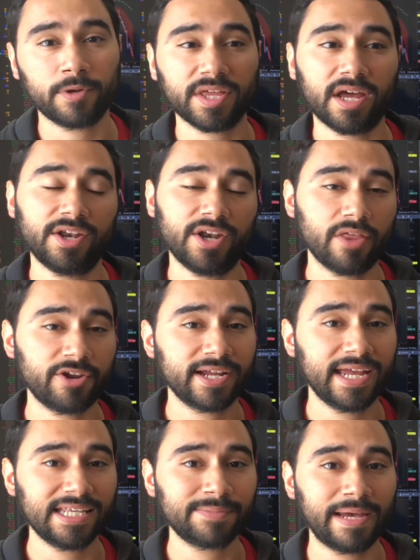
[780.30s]
with another
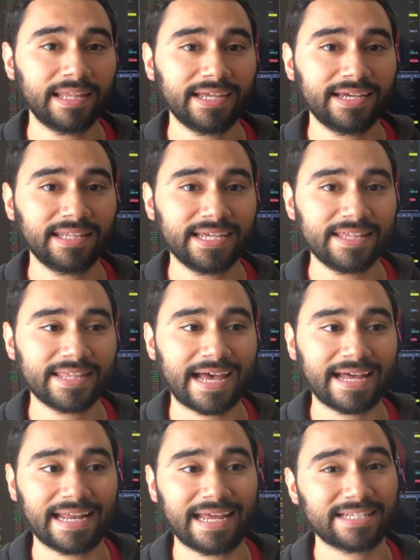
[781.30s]
case by Lian Li
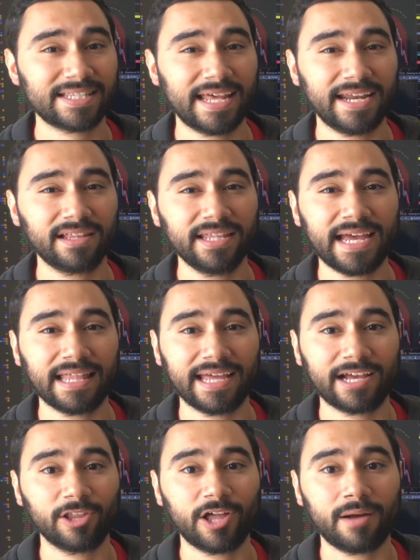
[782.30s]
that aesthetically I
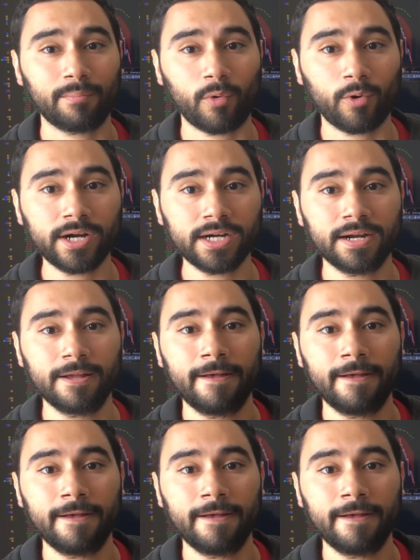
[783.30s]
like a lot more.